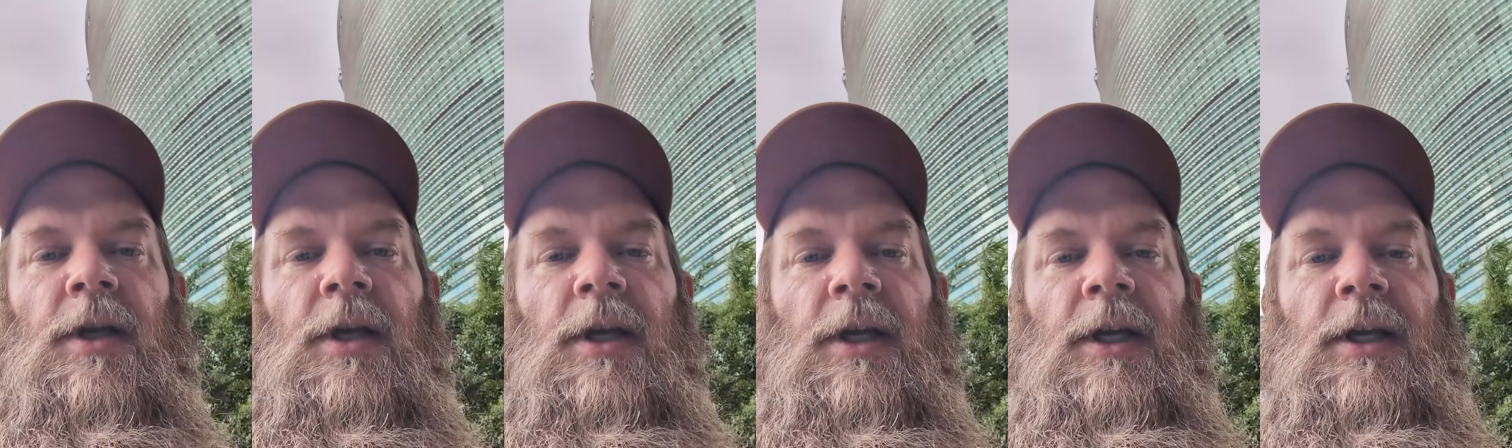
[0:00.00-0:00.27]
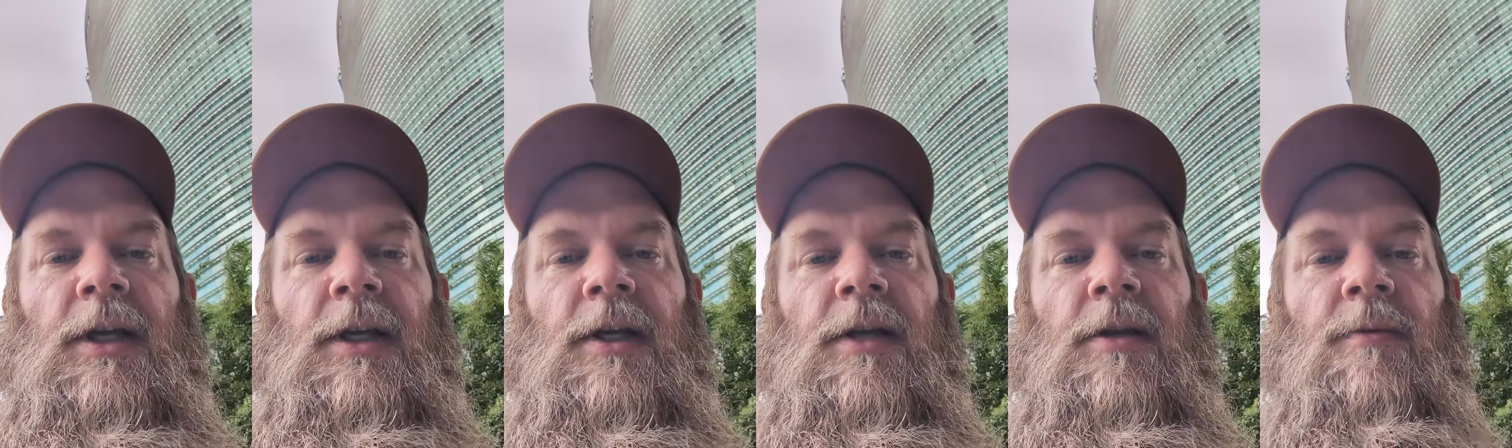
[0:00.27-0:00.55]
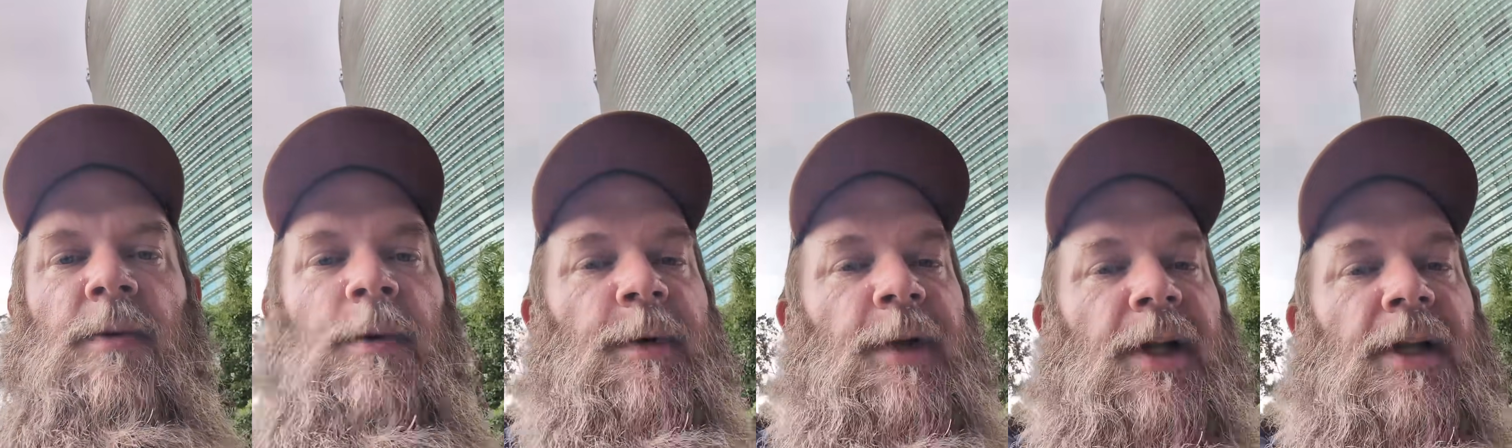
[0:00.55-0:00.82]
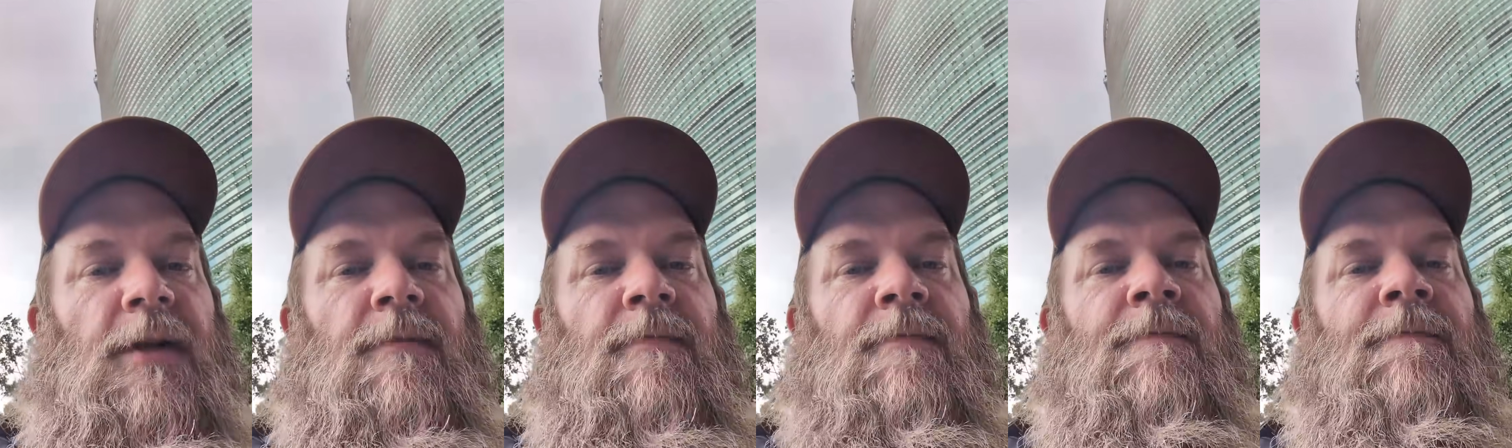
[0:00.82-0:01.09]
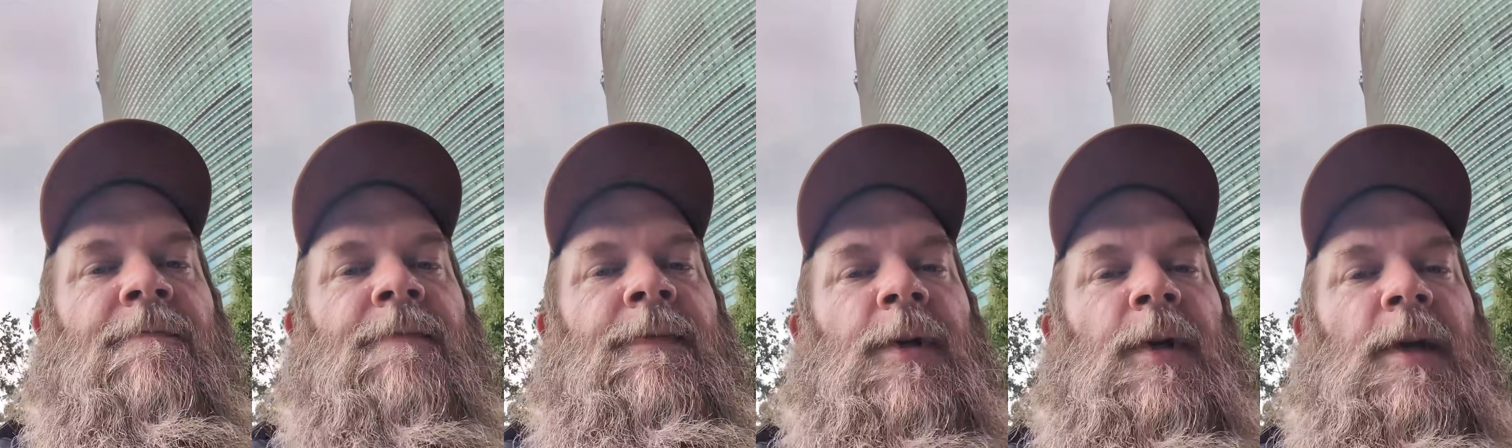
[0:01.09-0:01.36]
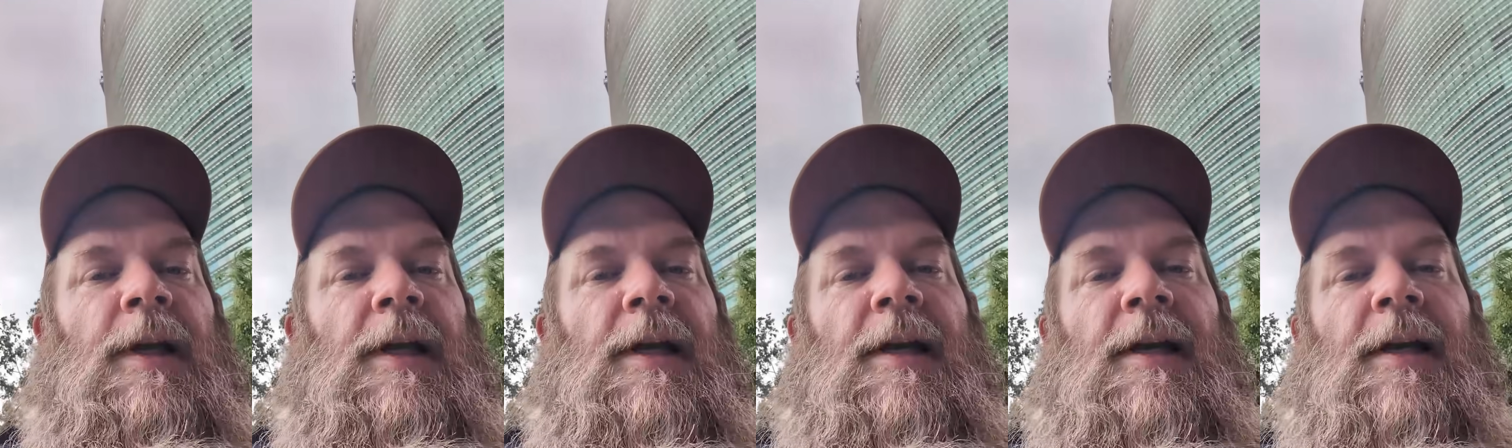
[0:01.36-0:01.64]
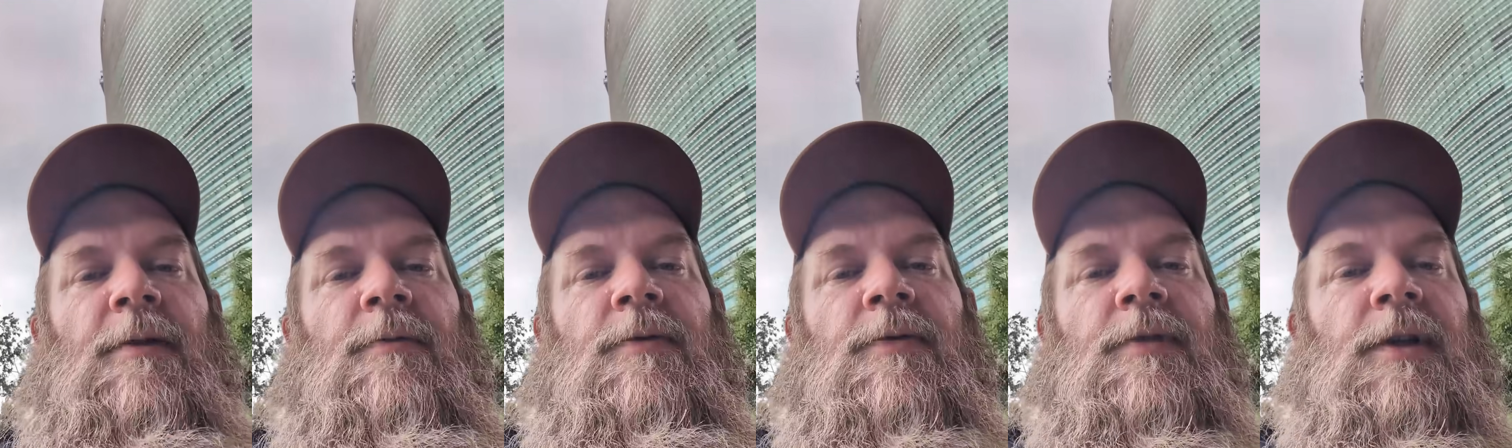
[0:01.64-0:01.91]
and we were done, in
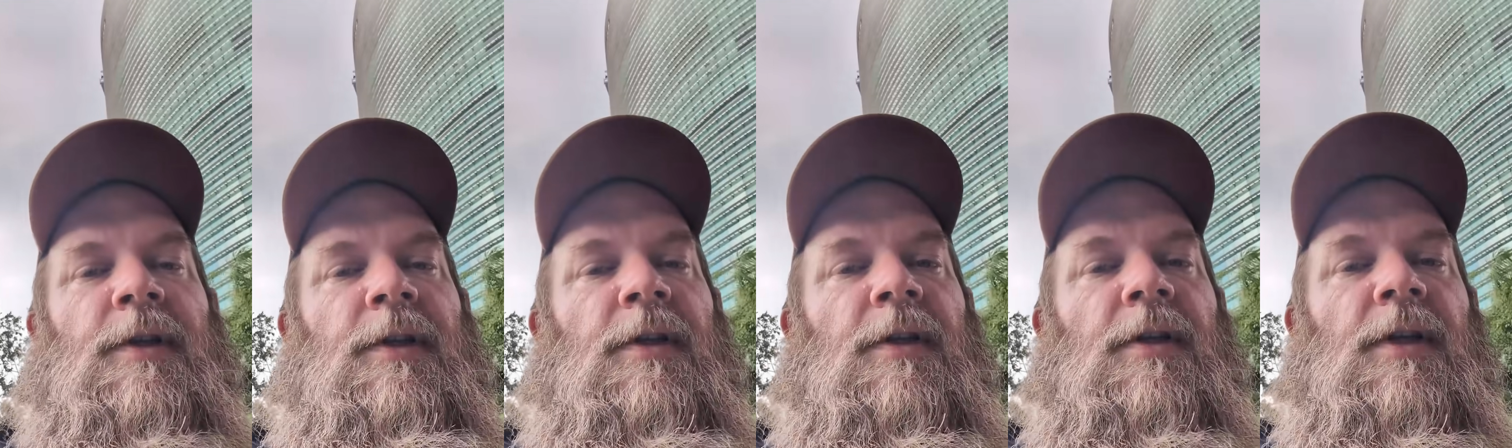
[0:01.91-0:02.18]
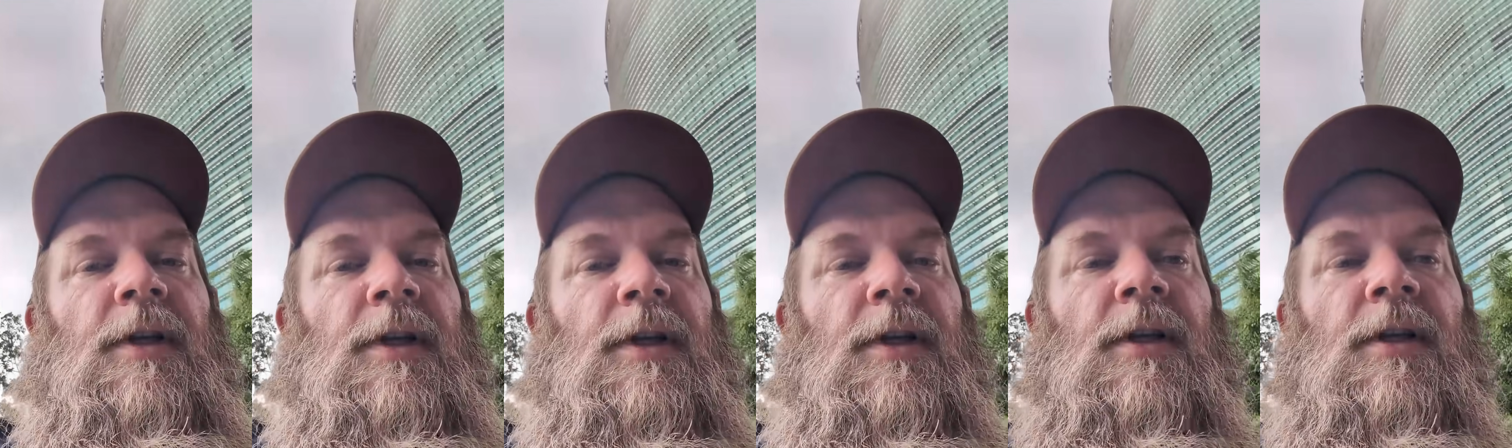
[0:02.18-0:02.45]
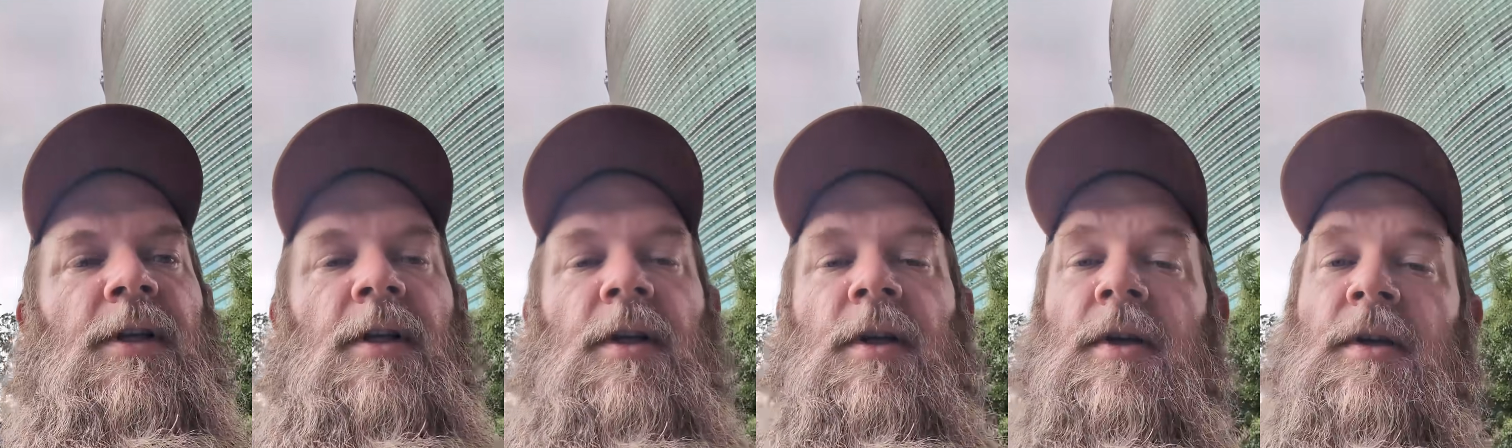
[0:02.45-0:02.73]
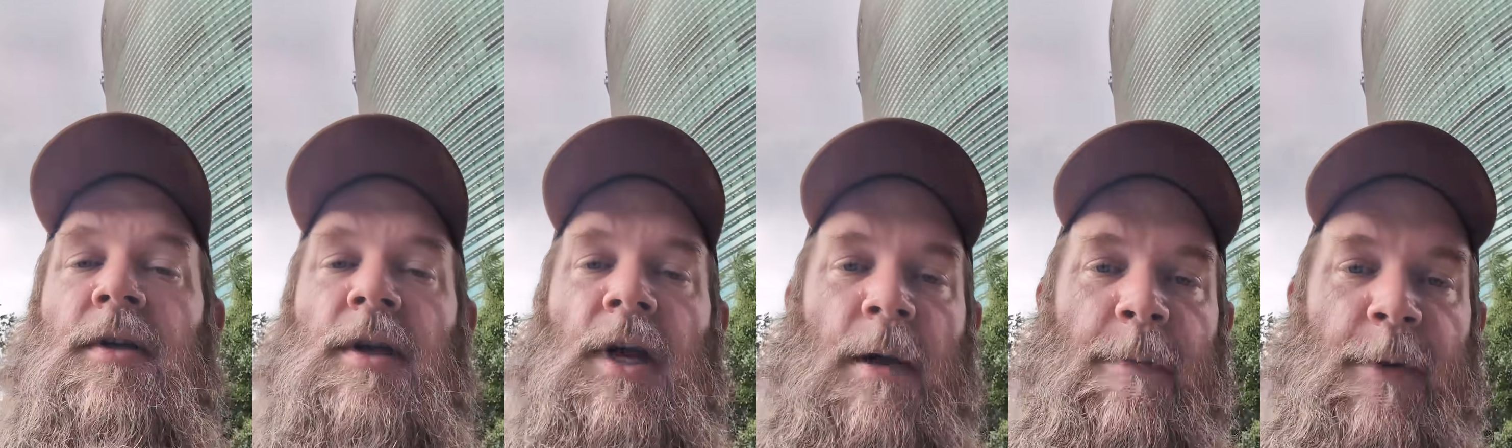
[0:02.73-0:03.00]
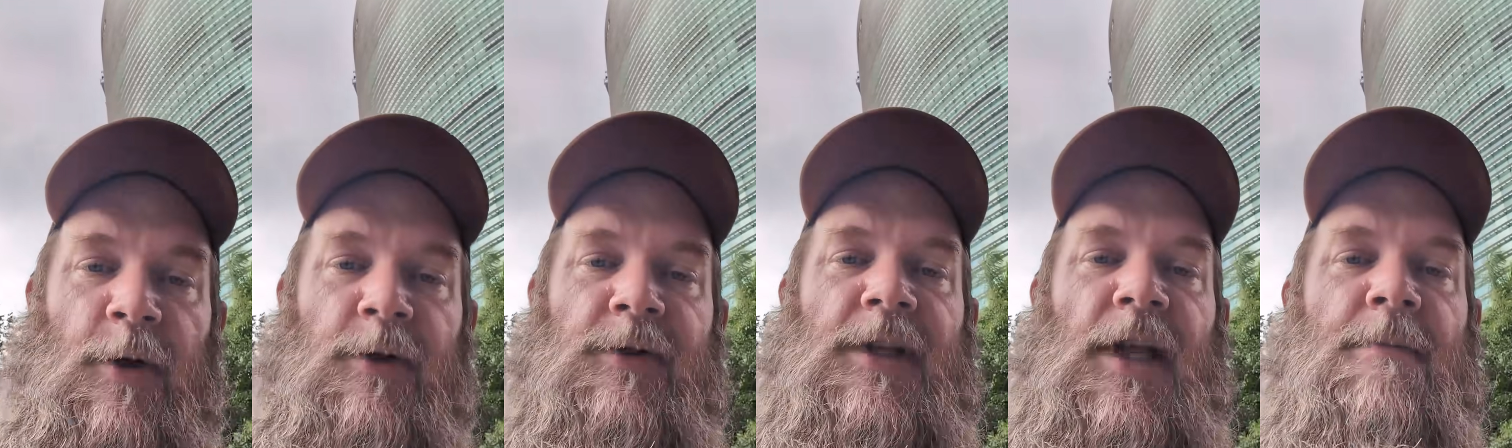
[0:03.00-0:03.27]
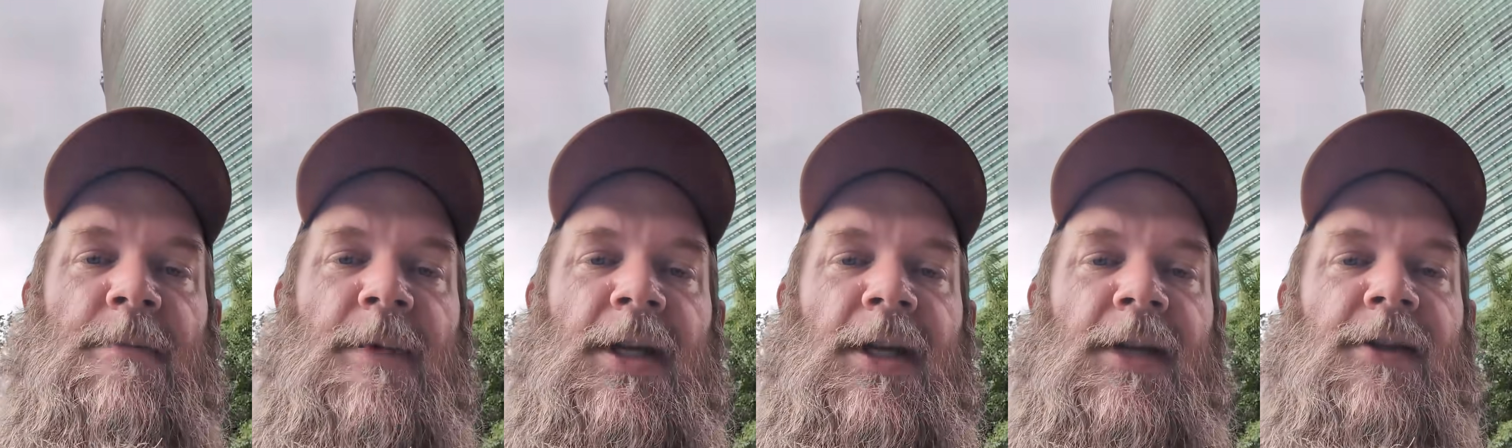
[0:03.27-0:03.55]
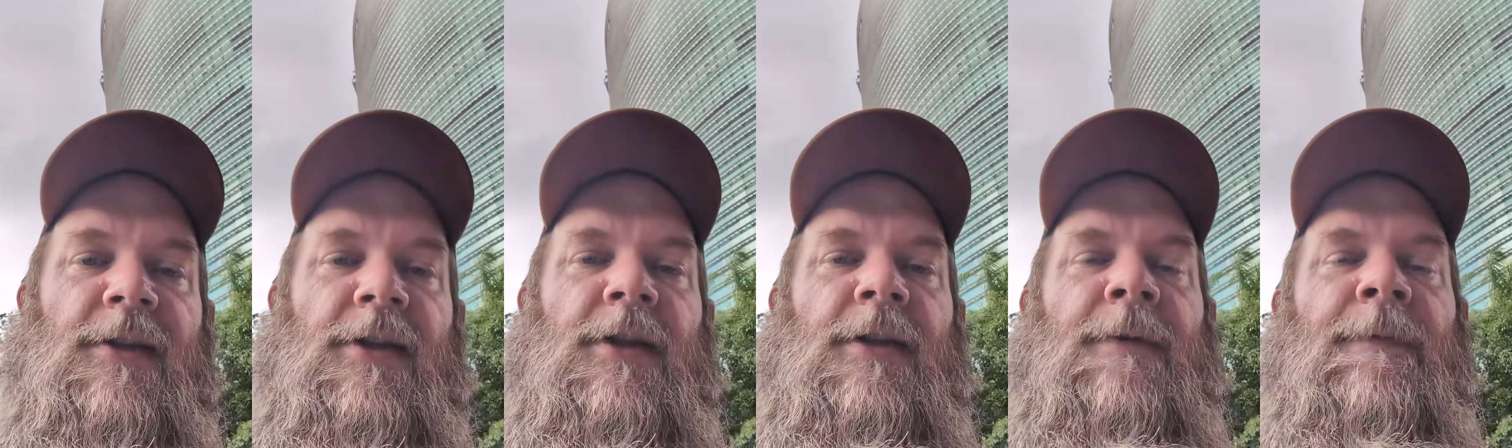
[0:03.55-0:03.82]
and out in about 10
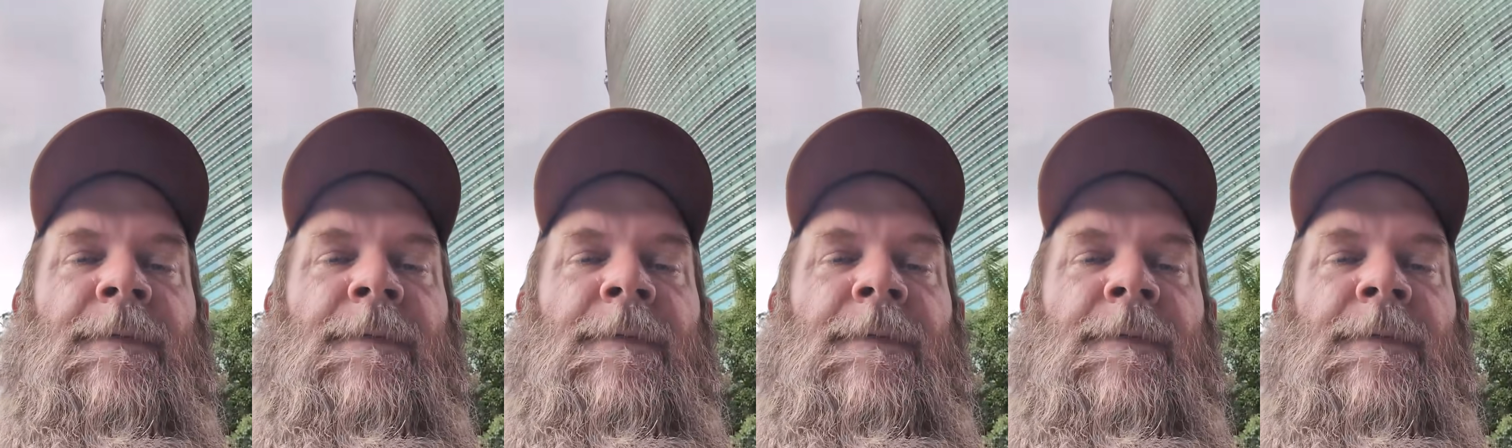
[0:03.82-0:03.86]
minutes.